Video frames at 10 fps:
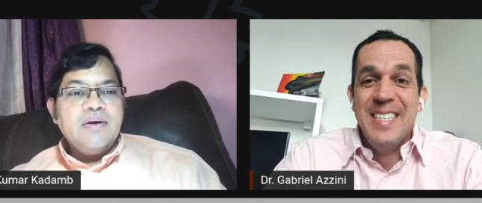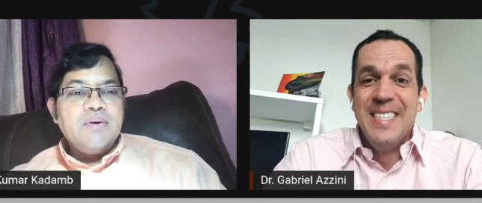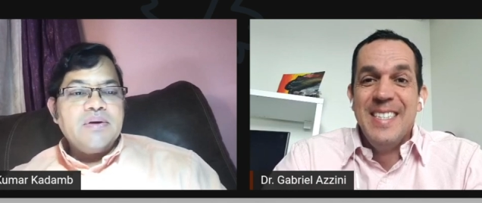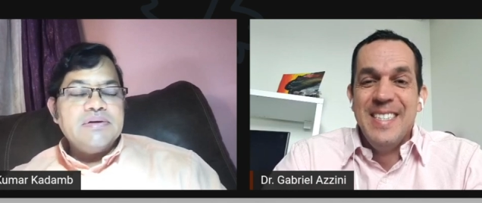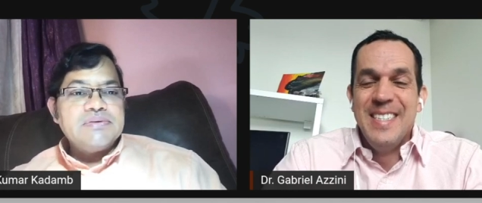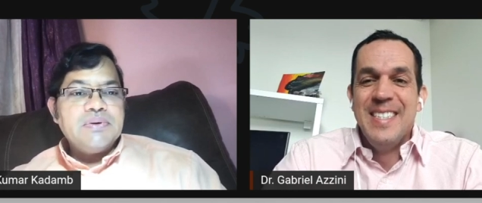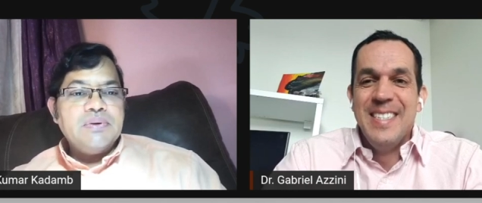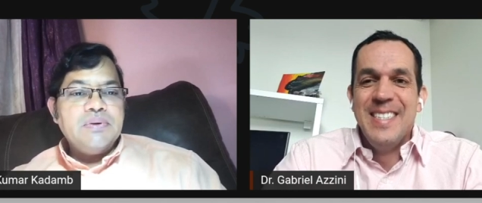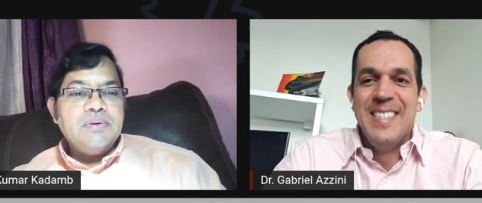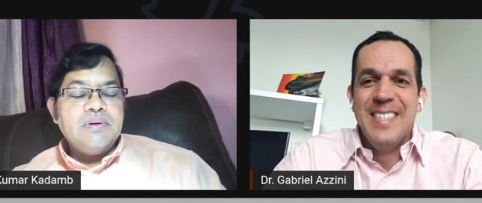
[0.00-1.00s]
Speaker 1: Okay,
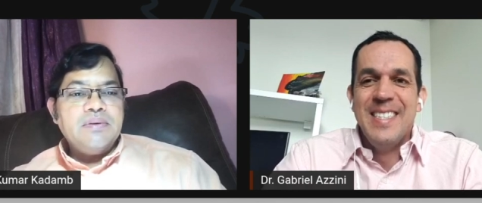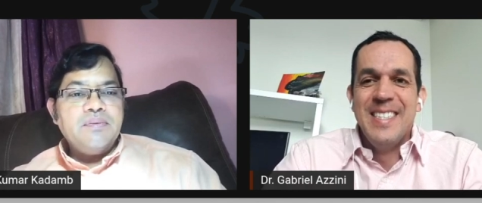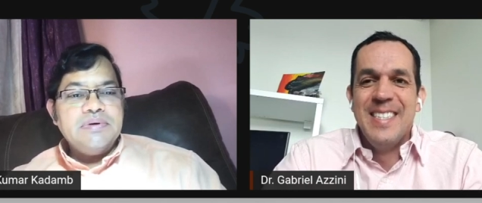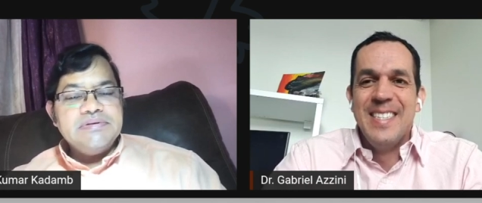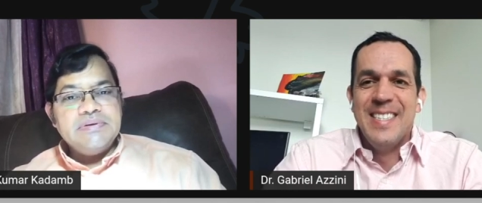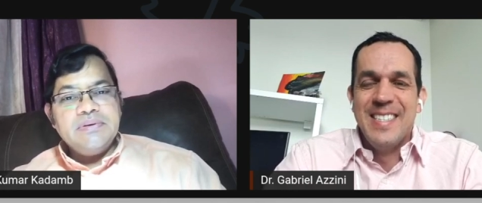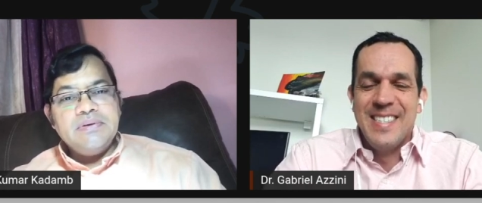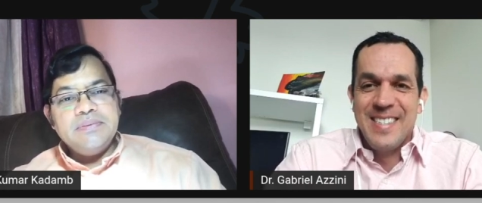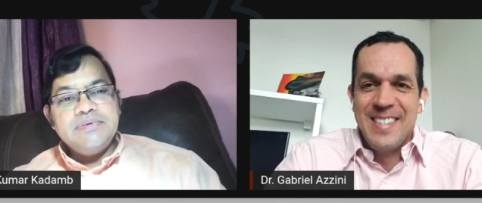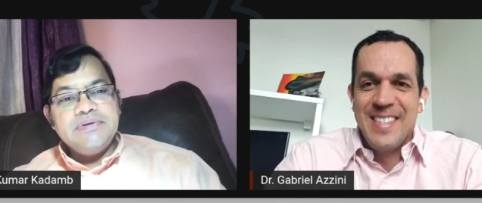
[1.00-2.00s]
so uh, what is the role
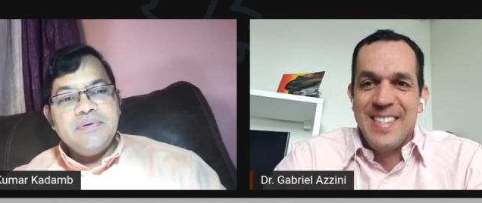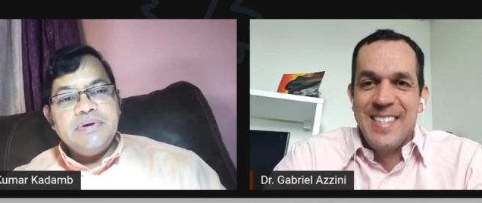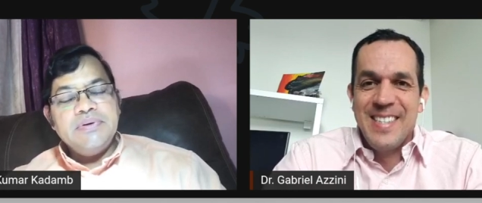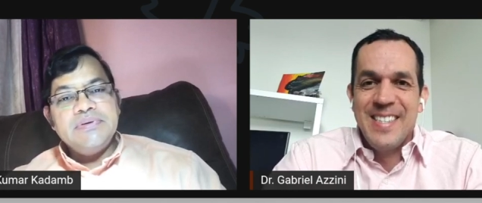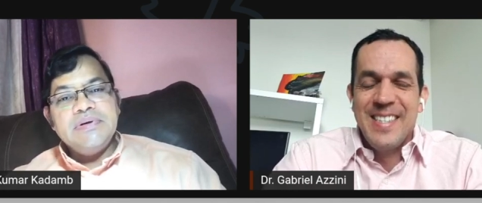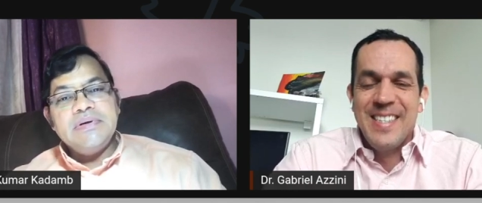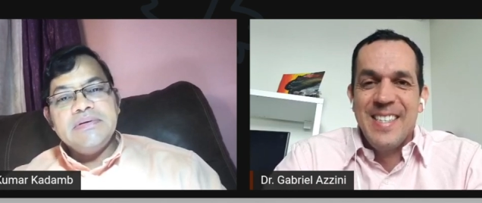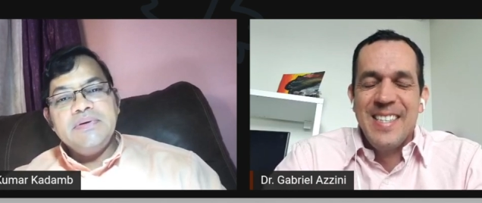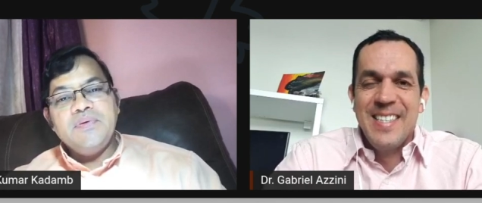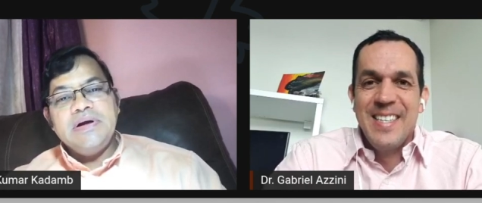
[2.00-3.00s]
of the what do you think
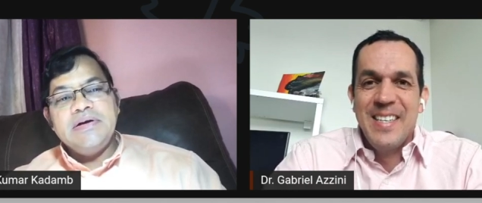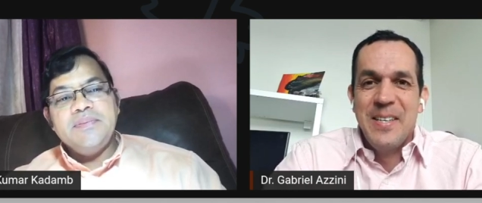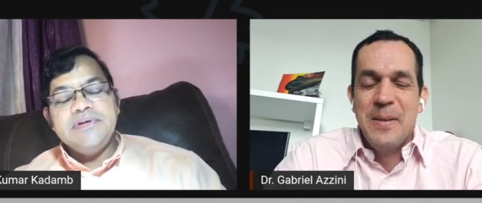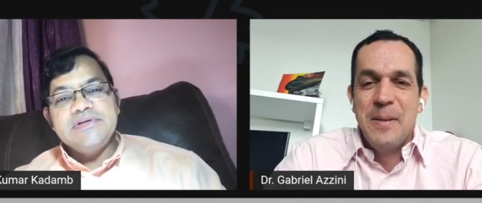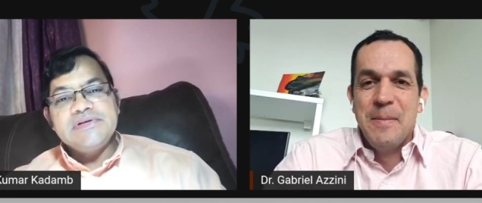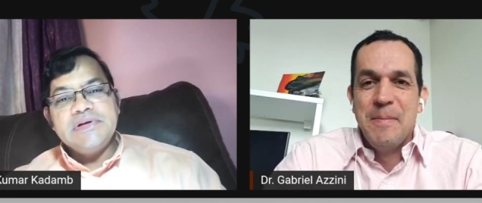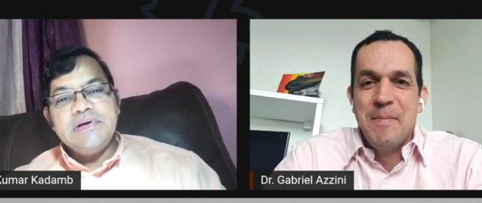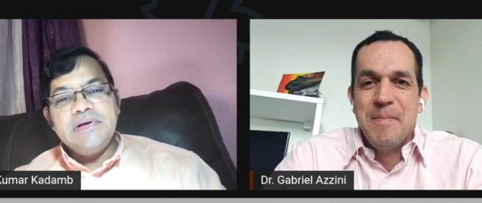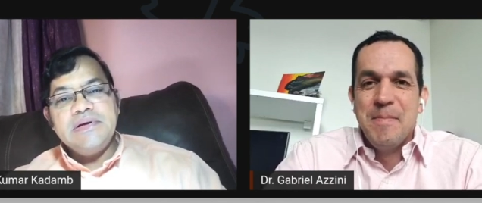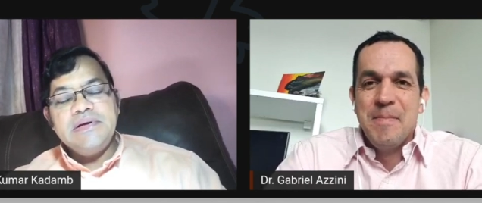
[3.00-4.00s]
the vitamin
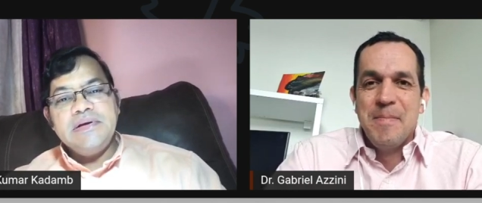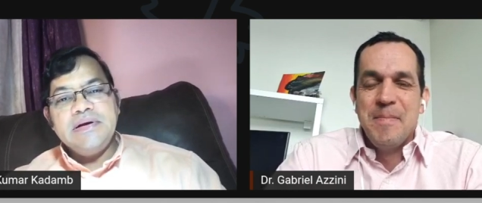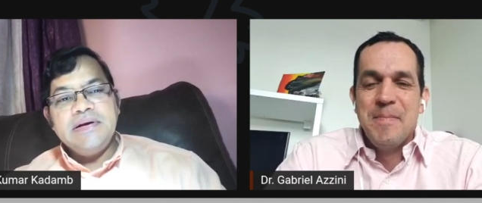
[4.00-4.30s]
C, E,